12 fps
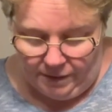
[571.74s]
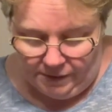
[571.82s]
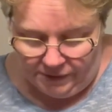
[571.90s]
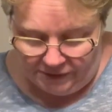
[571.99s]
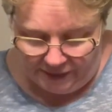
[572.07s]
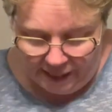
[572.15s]

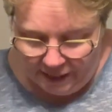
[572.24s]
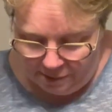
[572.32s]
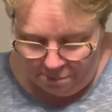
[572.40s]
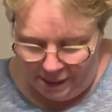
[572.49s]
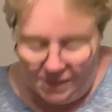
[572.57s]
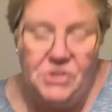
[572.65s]
send a
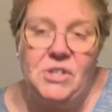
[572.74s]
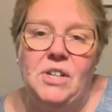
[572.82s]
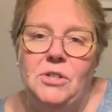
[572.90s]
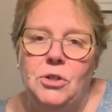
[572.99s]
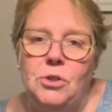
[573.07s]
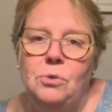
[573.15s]

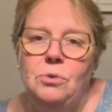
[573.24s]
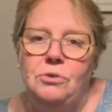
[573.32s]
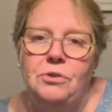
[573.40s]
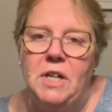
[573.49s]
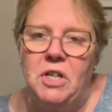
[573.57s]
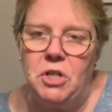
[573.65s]
message to
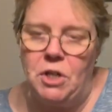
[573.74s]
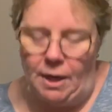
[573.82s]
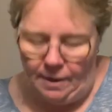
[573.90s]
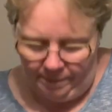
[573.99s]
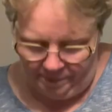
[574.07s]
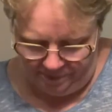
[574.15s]

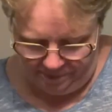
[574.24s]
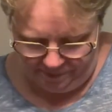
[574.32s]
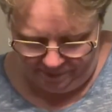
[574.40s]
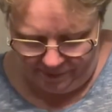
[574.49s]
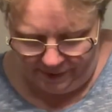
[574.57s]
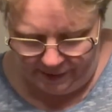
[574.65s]
Tricia
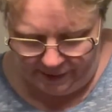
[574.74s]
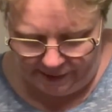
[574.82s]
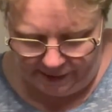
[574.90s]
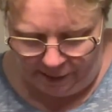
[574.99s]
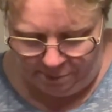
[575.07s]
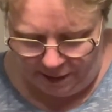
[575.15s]

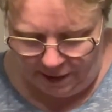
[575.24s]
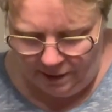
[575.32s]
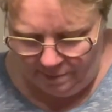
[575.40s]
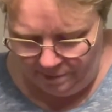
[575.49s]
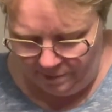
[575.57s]
Zemi.